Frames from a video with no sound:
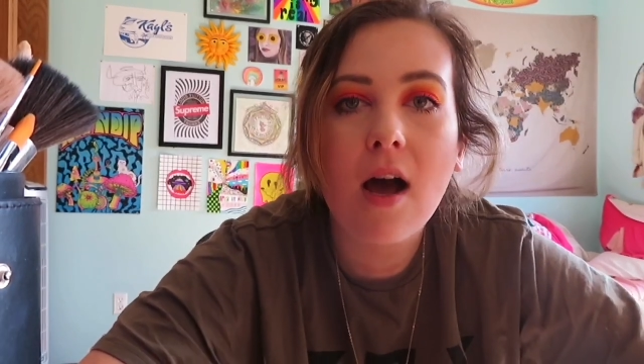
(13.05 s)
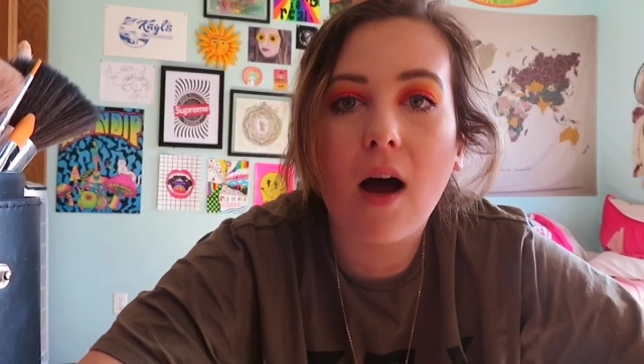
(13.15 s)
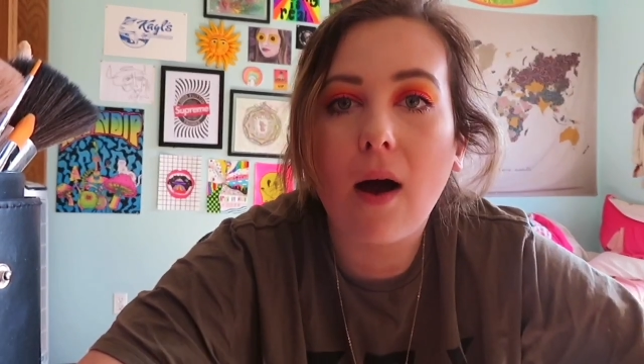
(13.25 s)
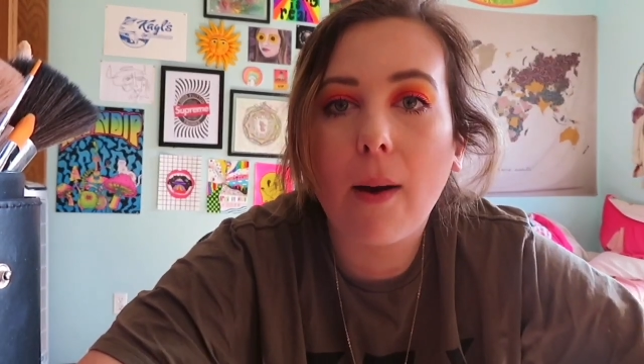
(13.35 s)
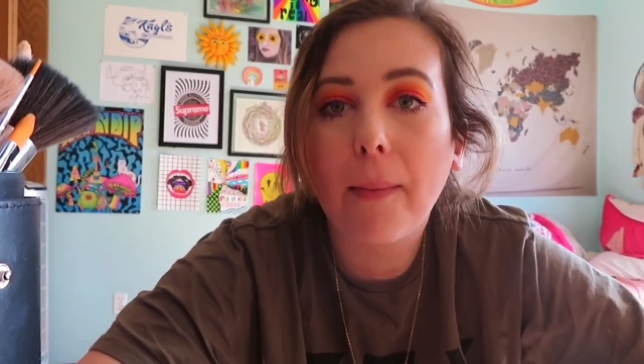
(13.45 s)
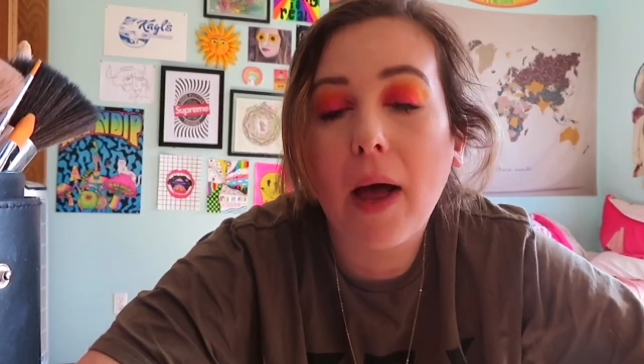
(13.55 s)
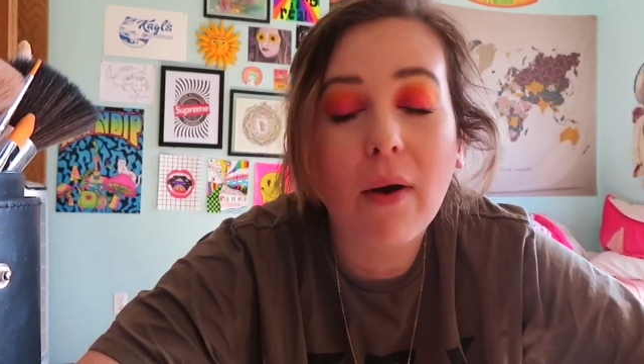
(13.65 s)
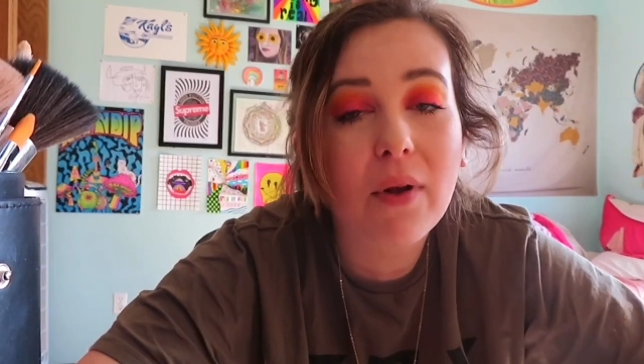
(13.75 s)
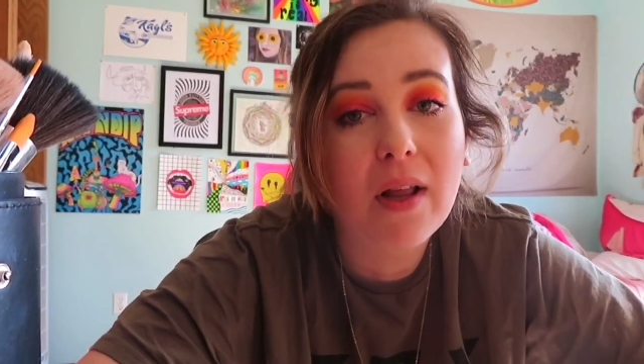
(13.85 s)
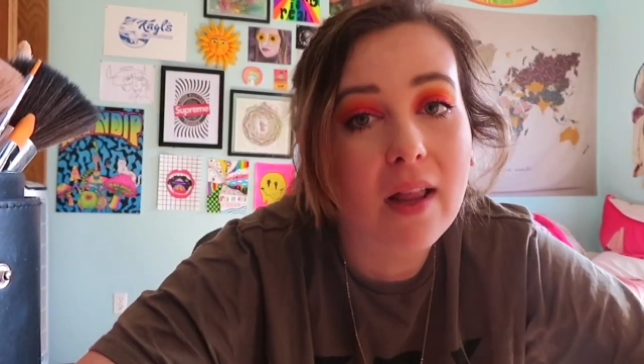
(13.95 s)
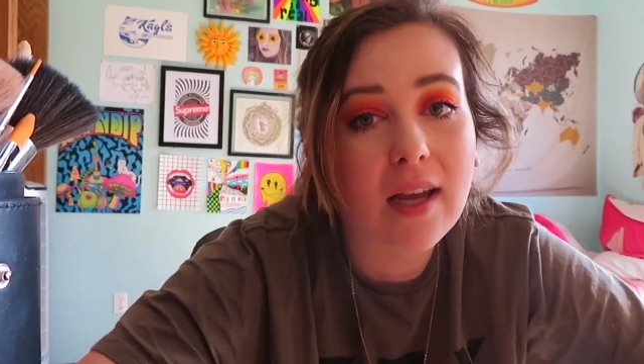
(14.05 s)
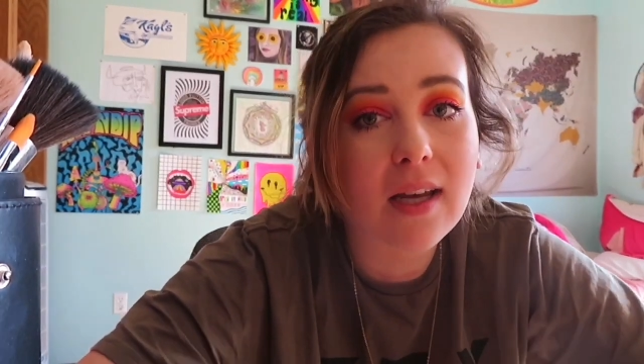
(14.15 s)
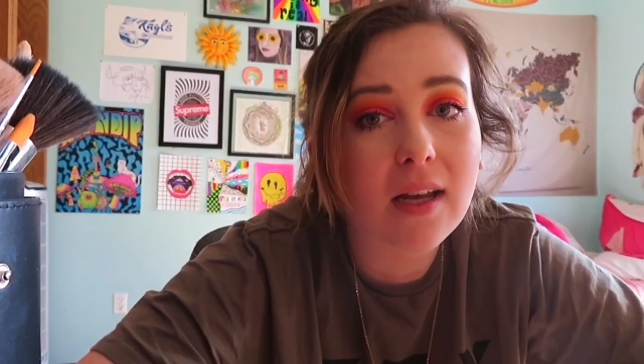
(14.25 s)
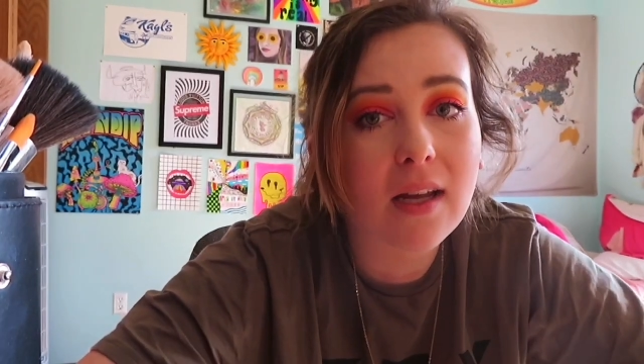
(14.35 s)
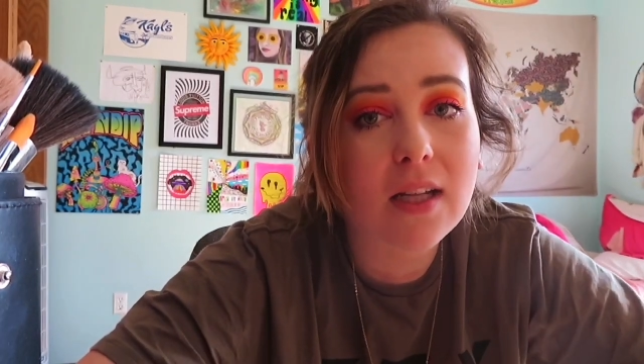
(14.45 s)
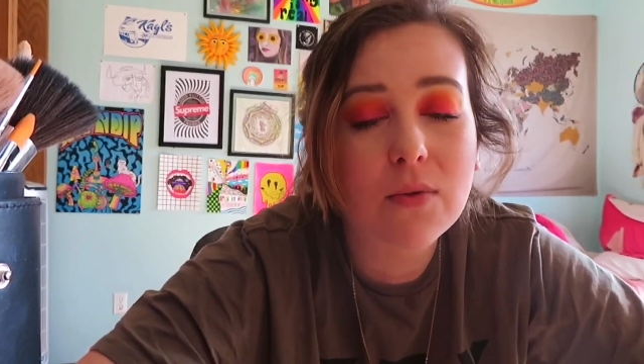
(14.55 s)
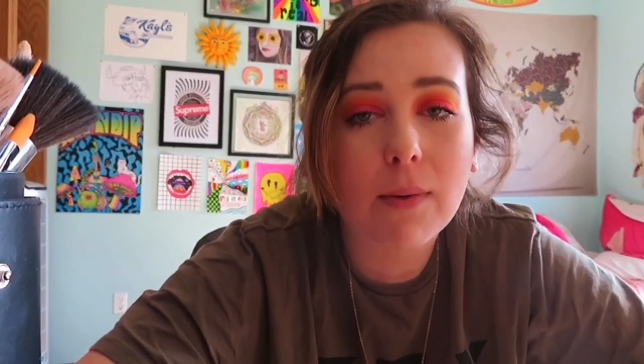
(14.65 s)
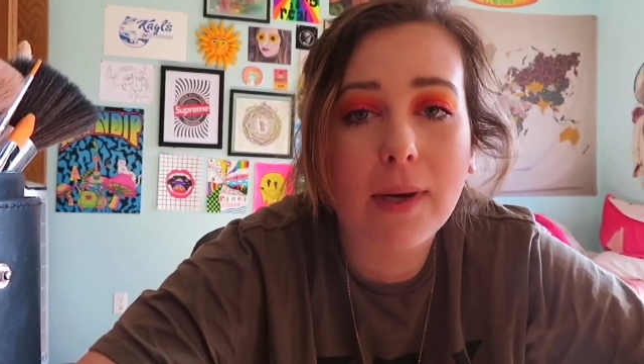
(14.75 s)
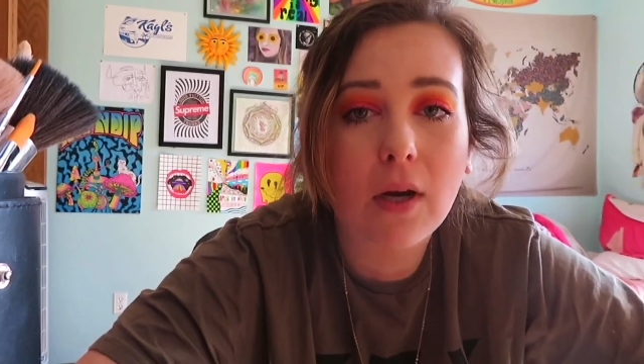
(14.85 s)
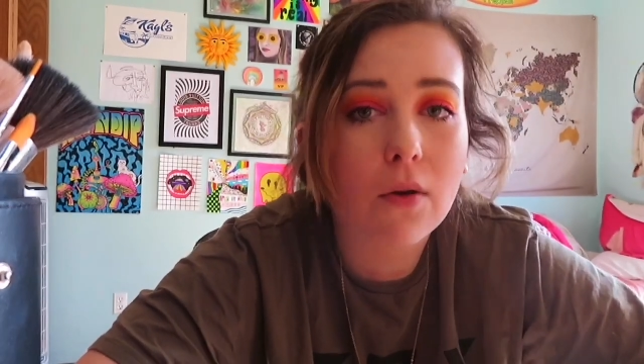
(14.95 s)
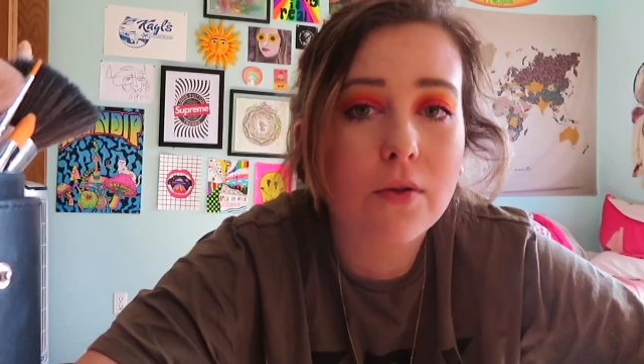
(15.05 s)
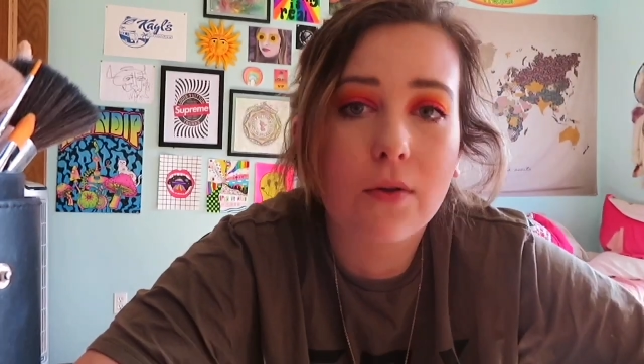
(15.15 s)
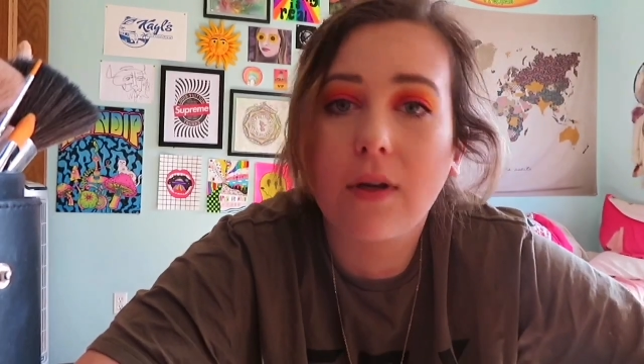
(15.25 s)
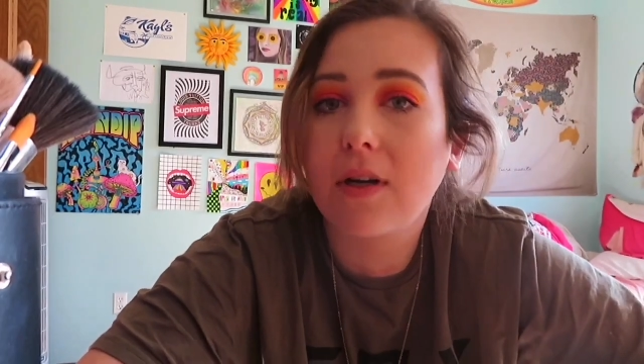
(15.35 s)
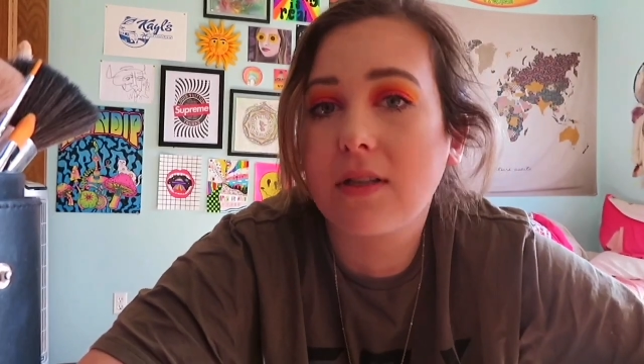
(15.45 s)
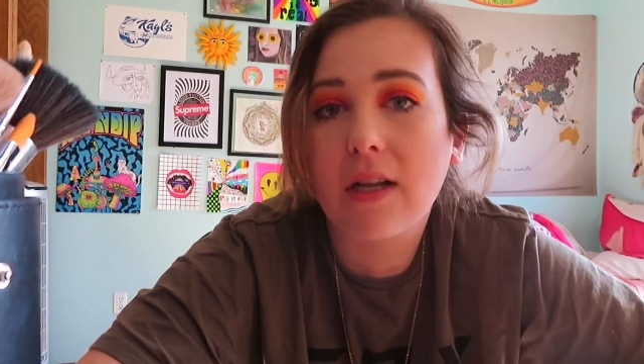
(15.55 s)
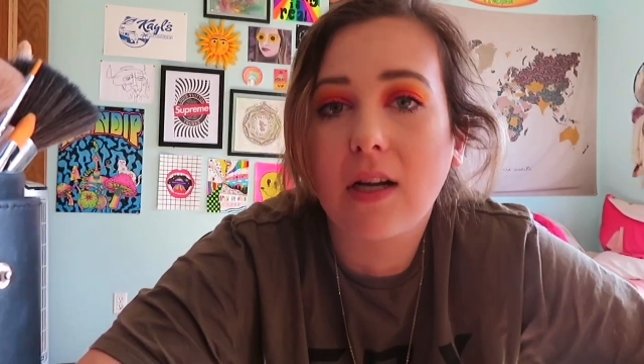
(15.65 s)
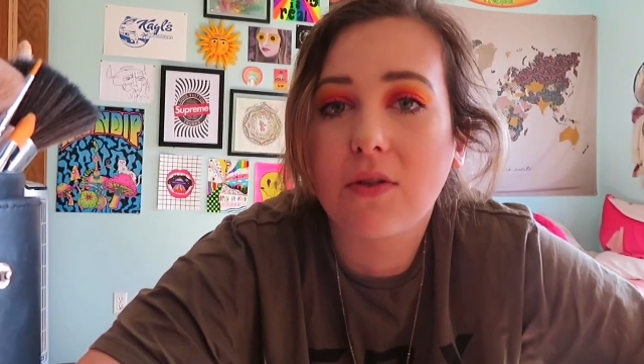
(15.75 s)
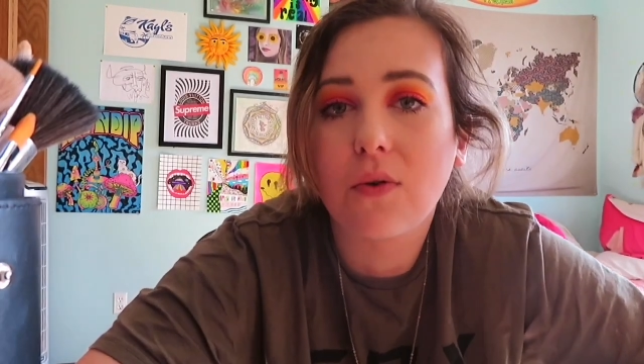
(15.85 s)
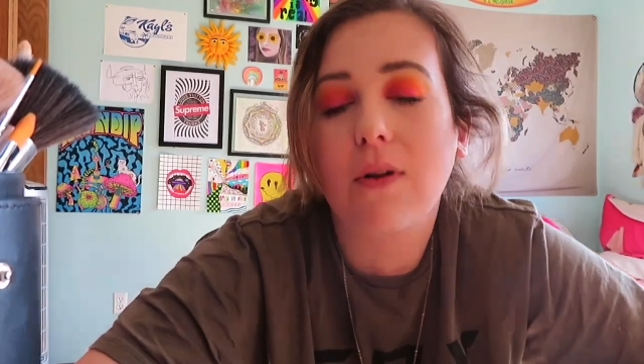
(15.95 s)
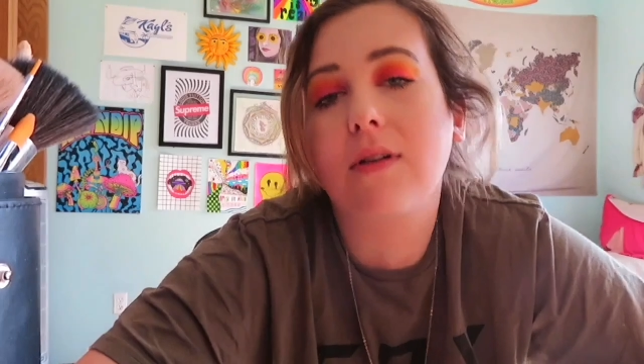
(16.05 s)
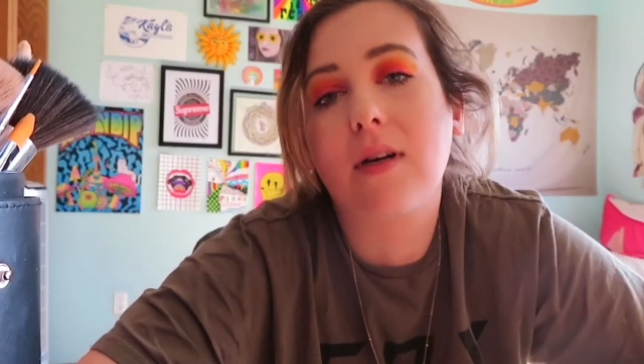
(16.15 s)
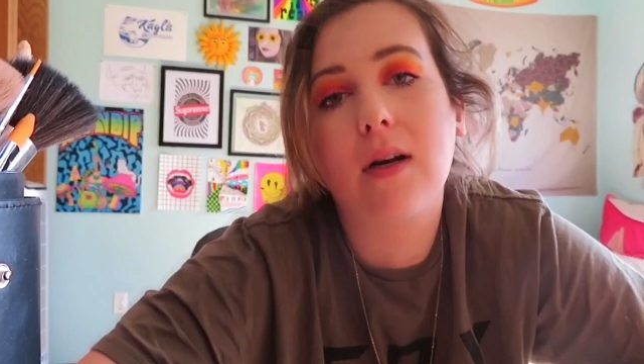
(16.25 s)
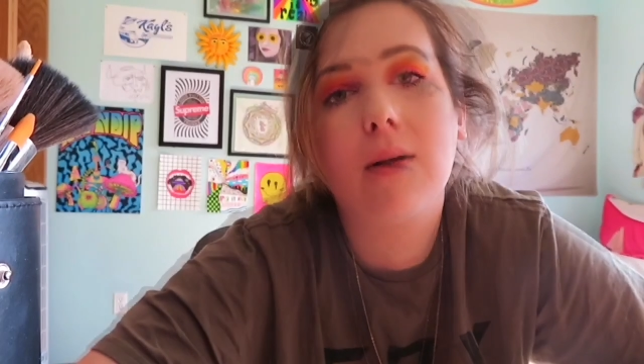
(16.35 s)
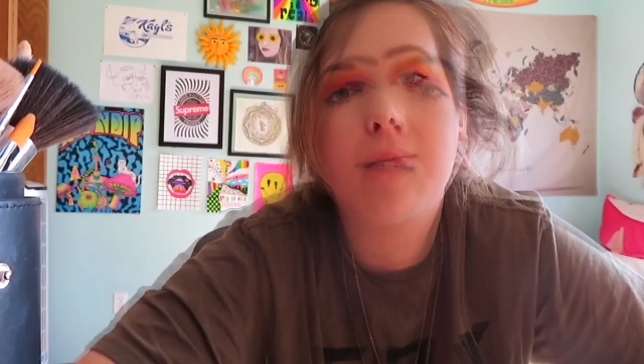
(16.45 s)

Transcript: I really like it. It's one of my go-to looks that I do all the time.